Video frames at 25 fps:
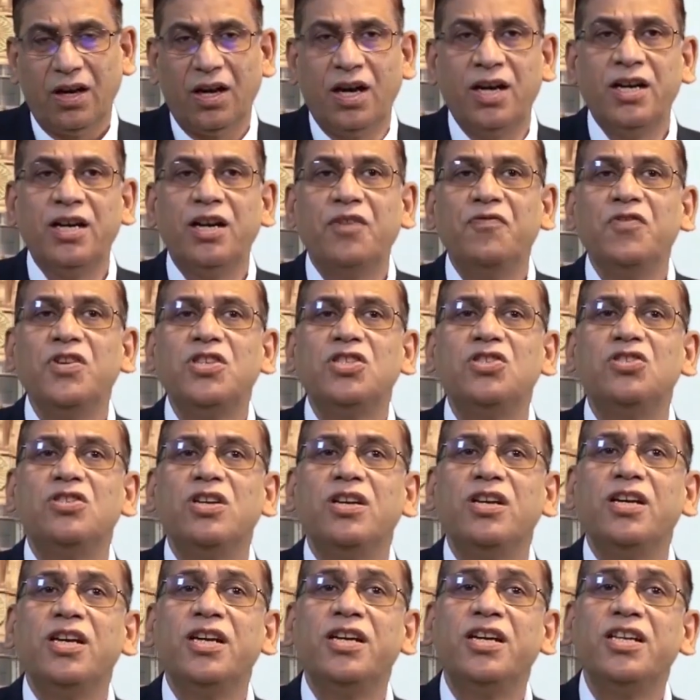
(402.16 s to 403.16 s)
under which
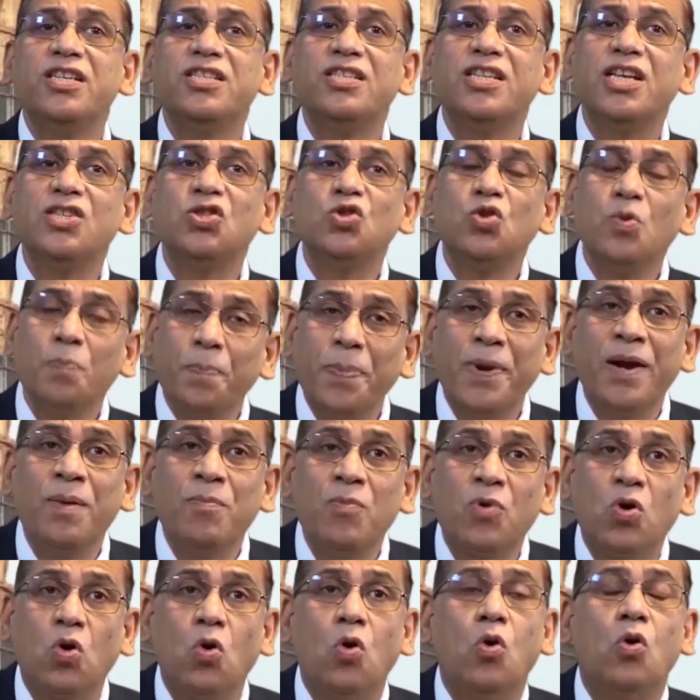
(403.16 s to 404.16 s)
it is the
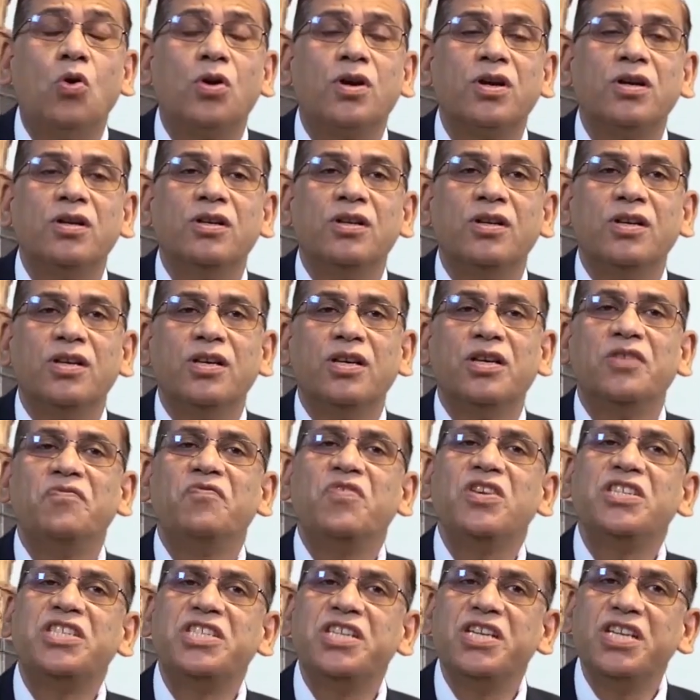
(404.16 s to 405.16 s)
Supreme Court
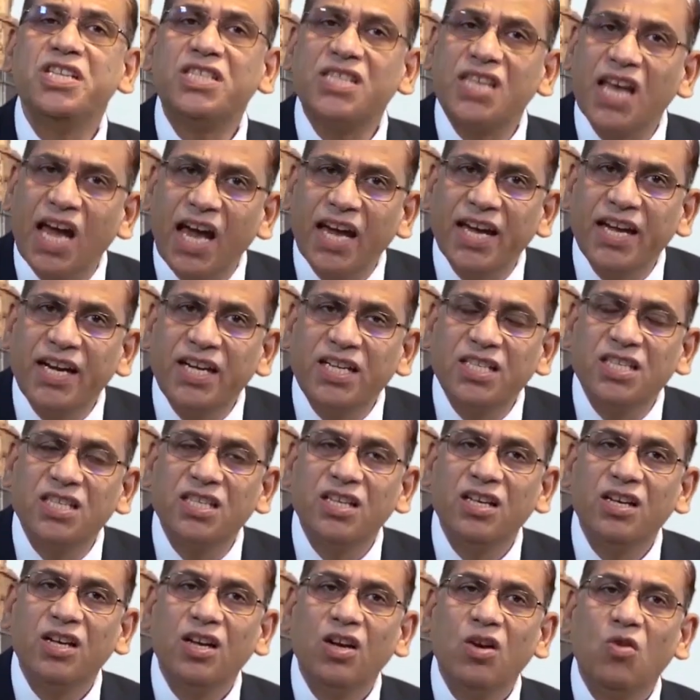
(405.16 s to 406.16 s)
which decides
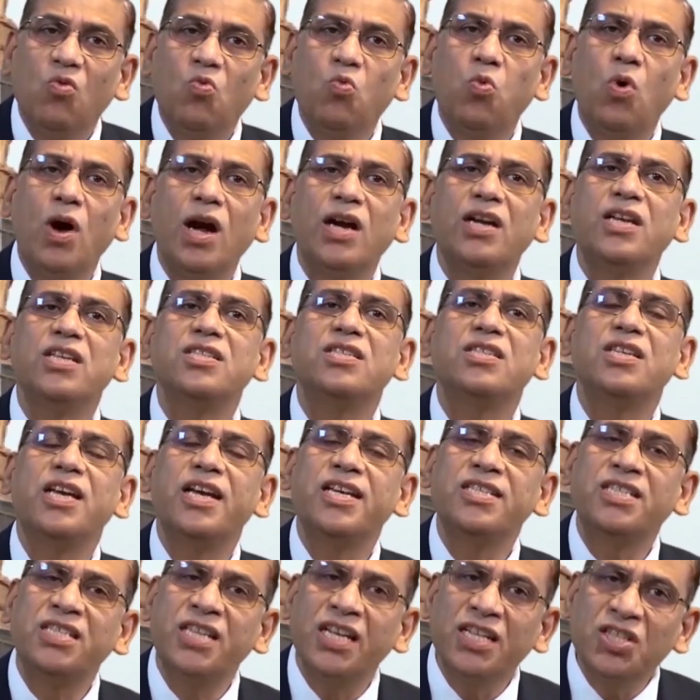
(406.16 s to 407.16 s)
what is
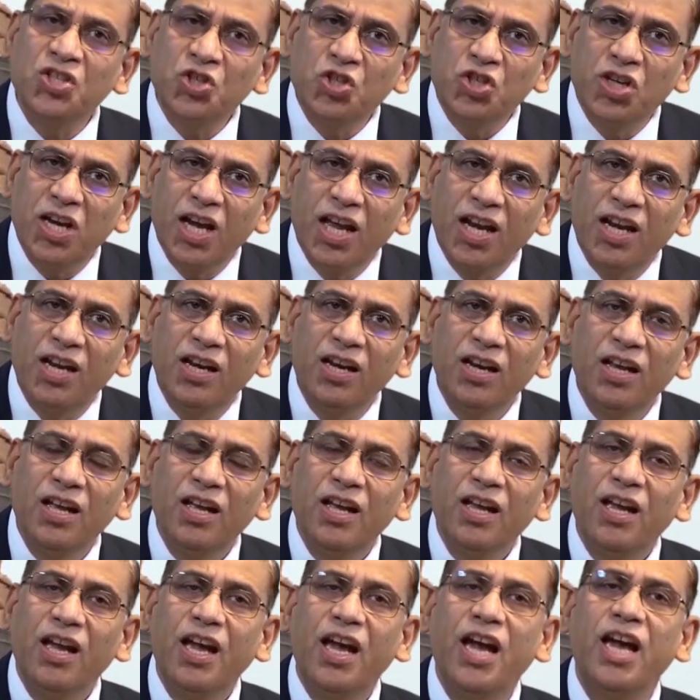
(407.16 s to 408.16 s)
essential
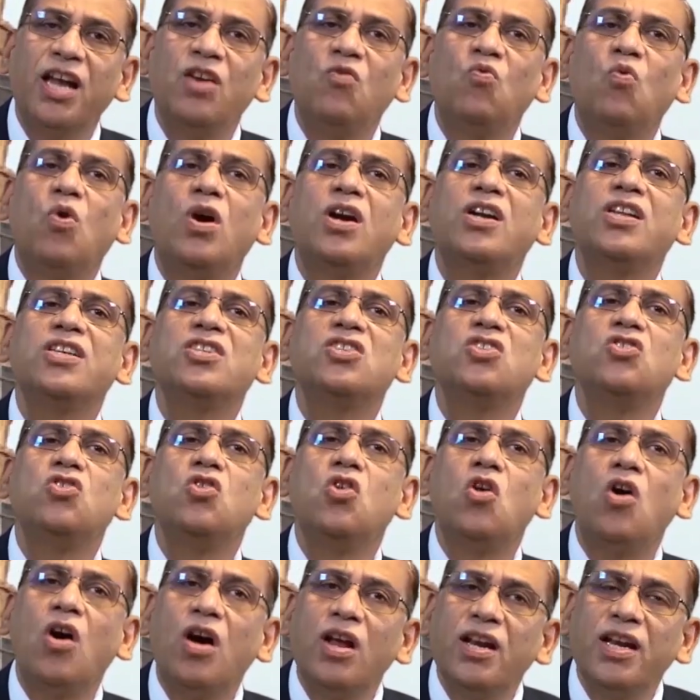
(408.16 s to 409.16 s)
and what is
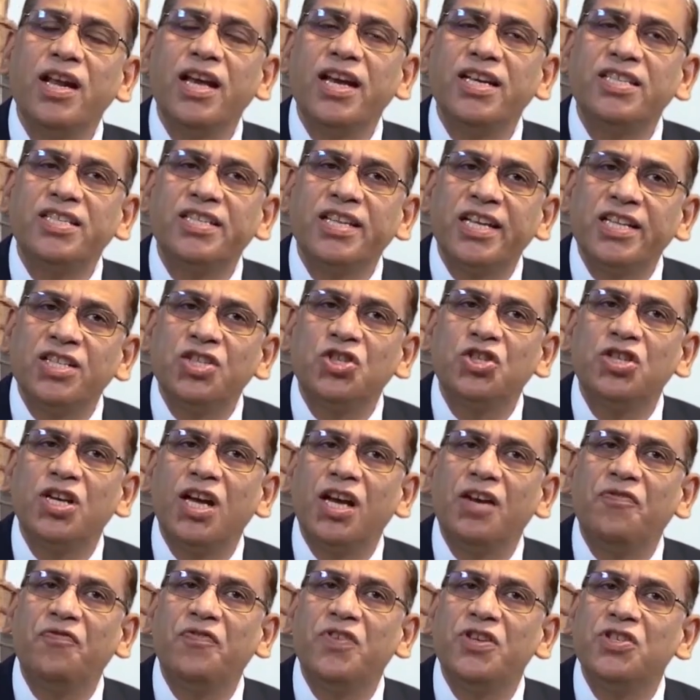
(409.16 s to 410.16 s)

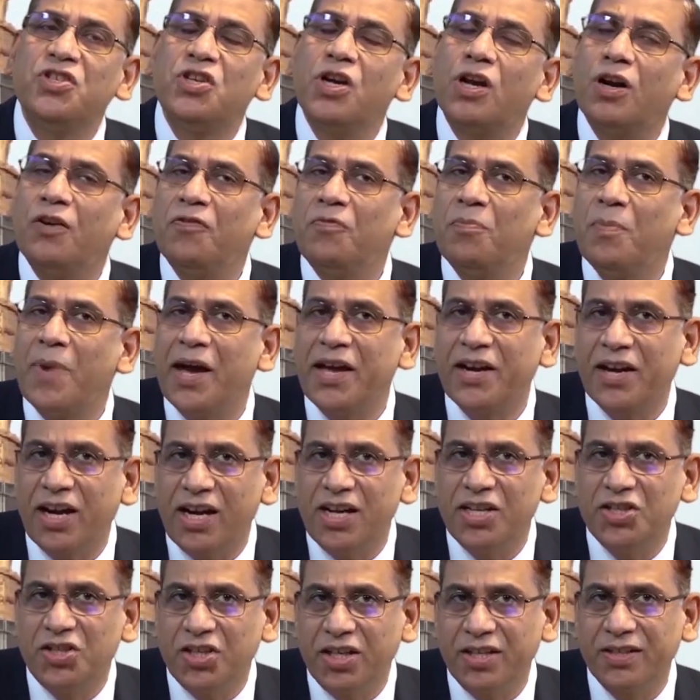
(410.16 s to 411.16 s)
non-essential feature of my
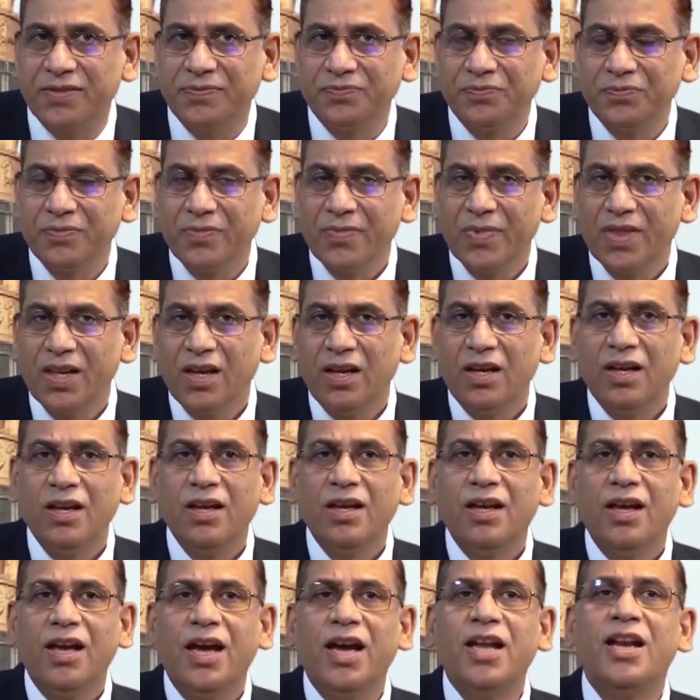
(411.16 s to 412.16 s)
religion.
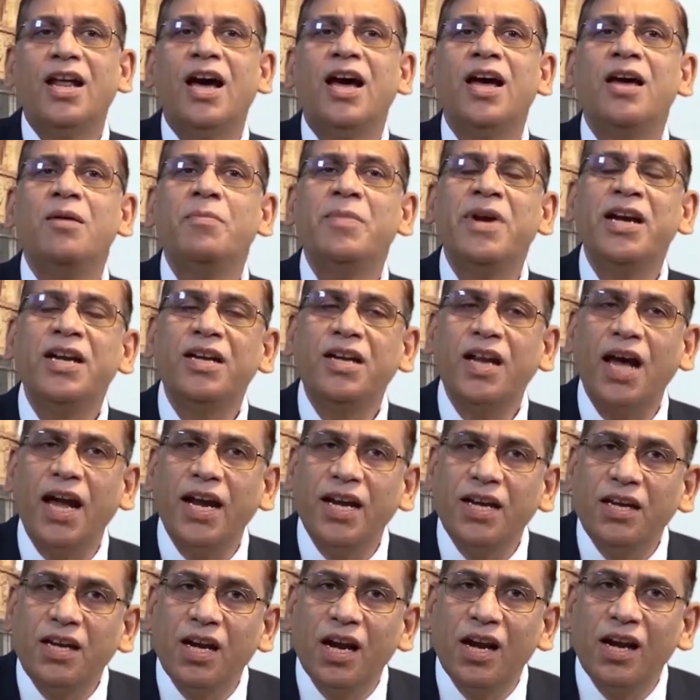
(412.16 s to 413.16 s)
And I am
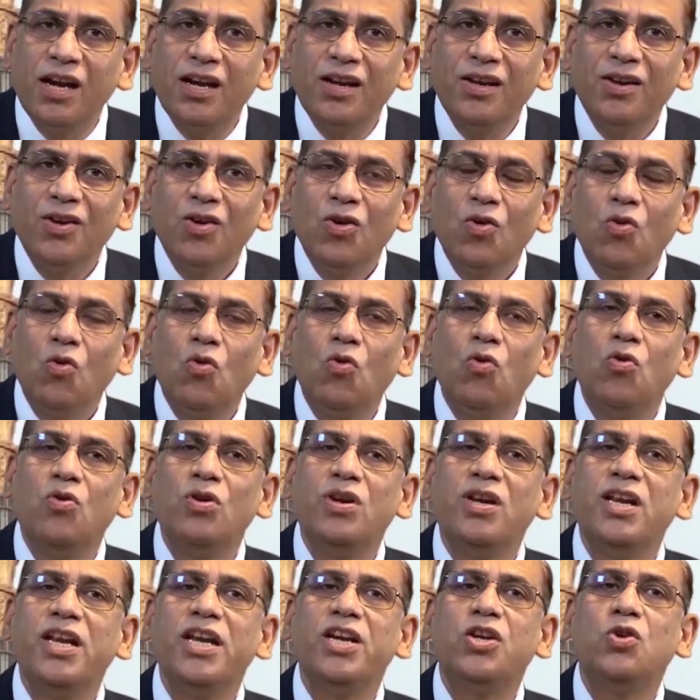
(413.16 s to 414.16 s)
entitled
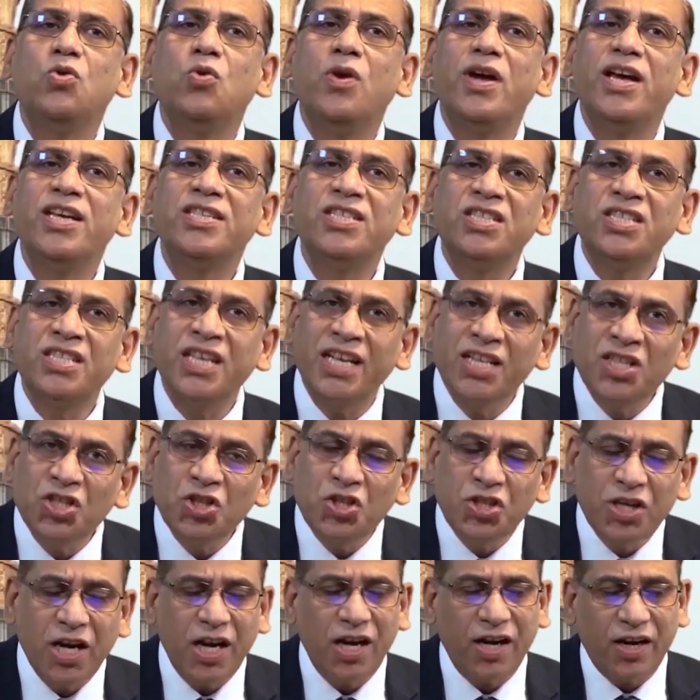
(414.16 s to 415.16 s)
only to
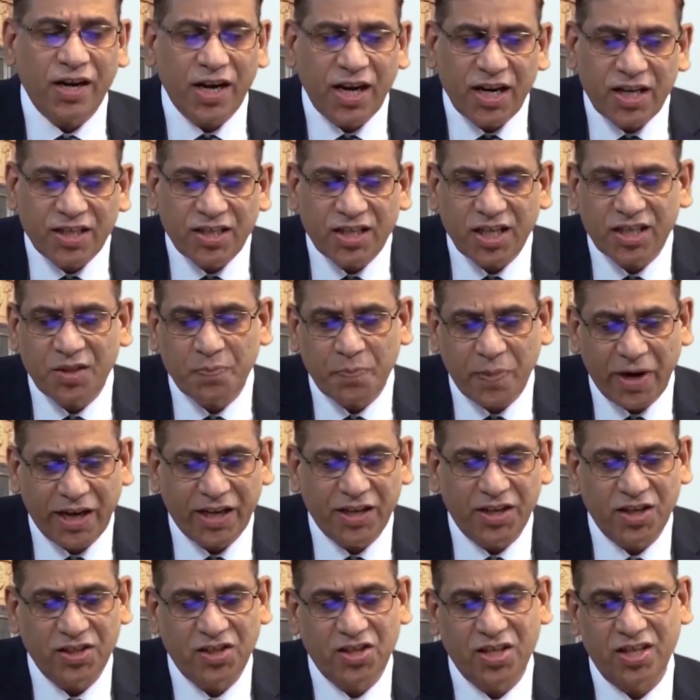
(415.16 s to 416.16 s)
essential religious
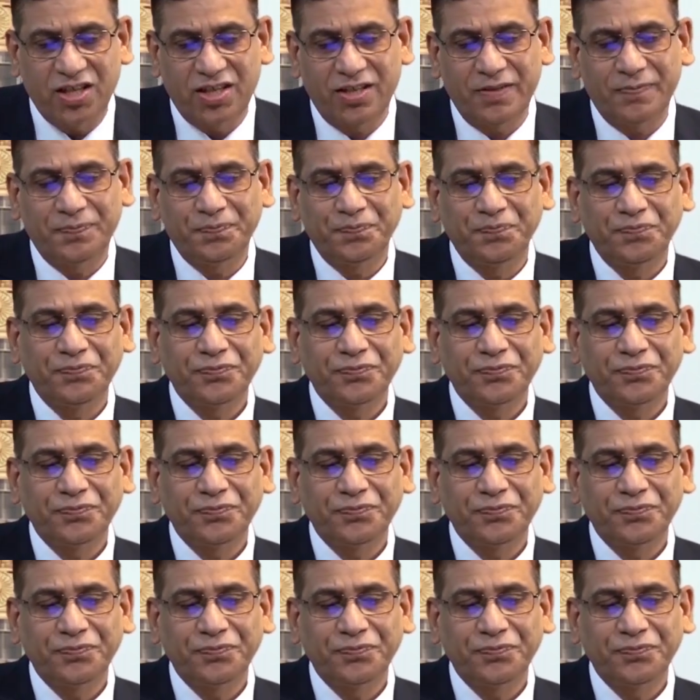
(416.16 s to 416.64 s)
practices.